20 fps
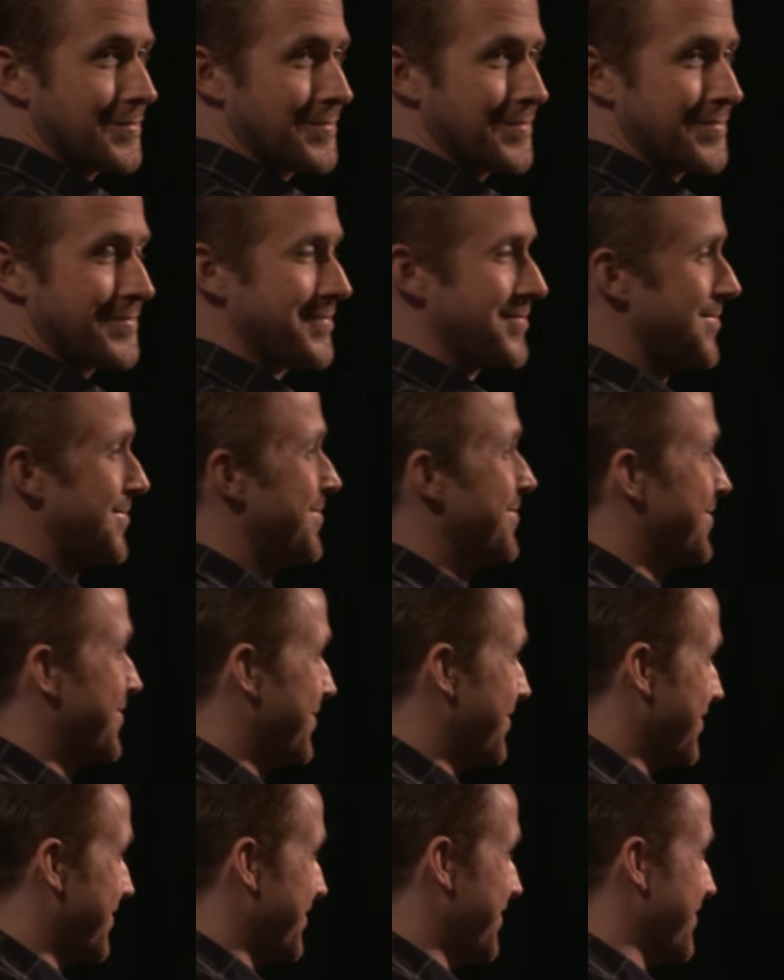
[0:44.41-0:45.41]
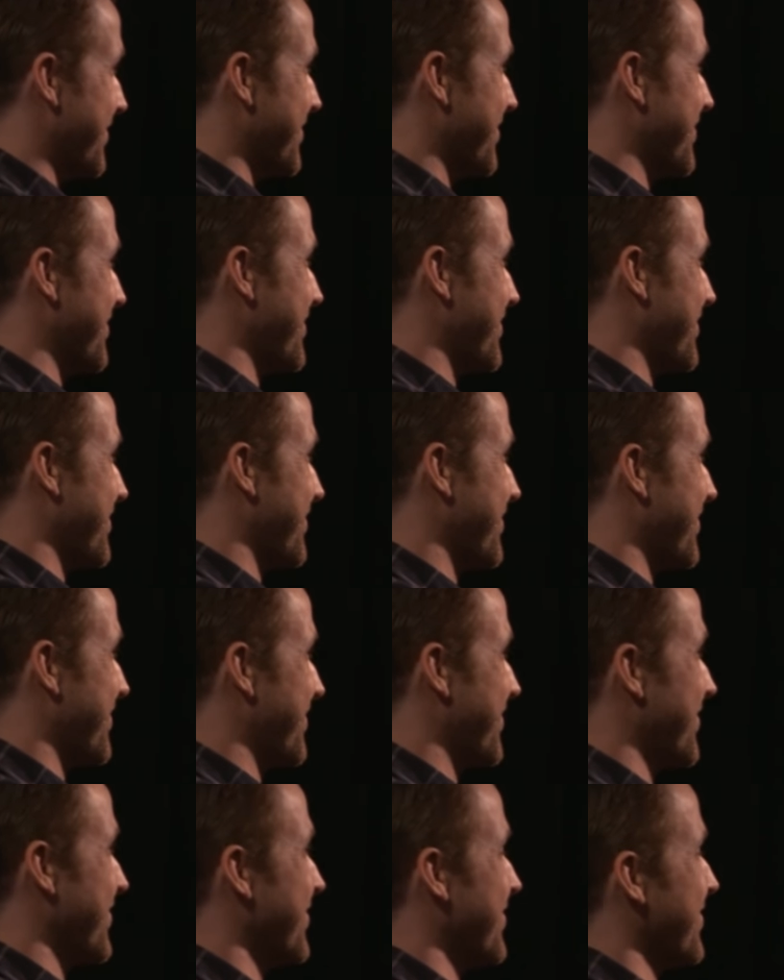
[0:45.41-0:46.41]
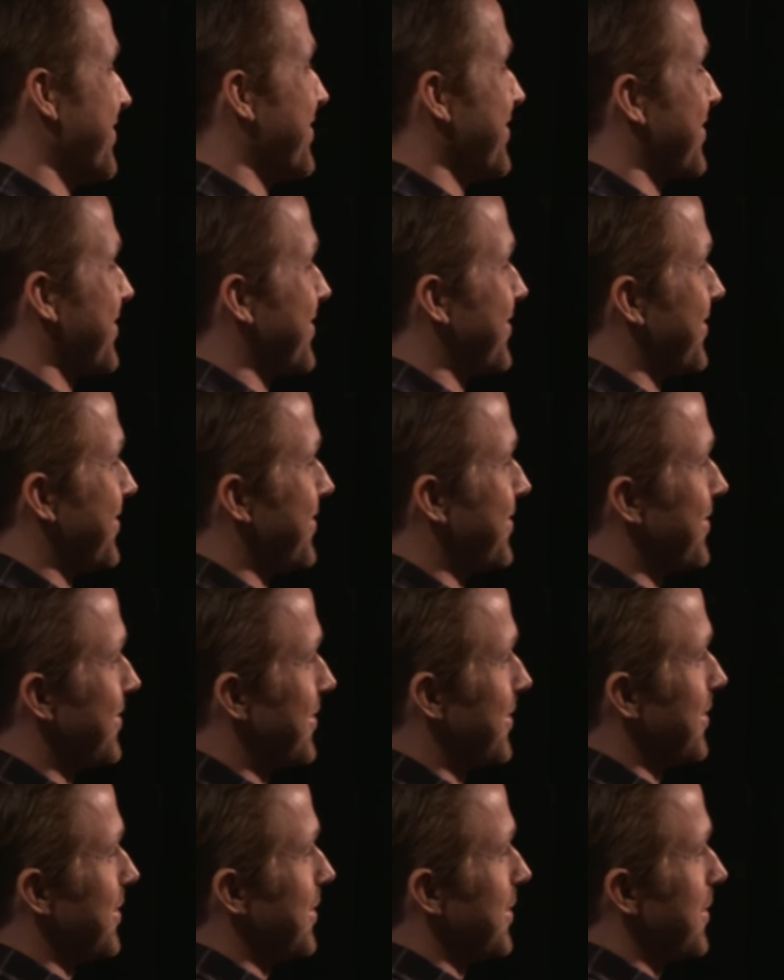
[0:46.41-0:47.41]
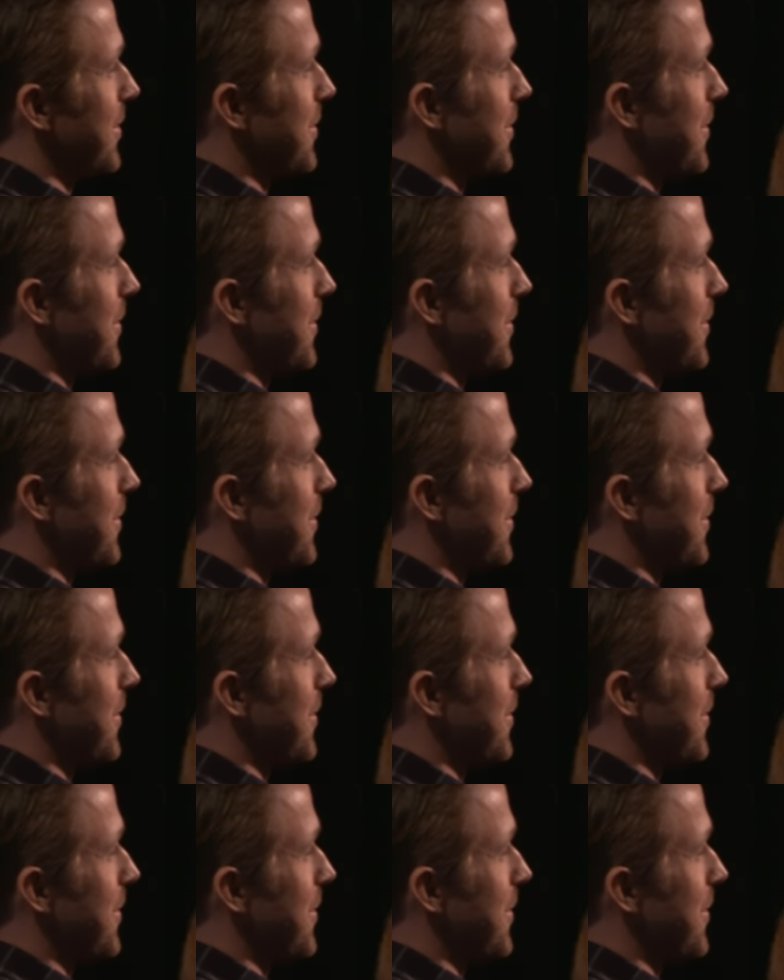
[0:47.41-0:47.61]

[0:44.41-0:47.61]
This person isn't speaking.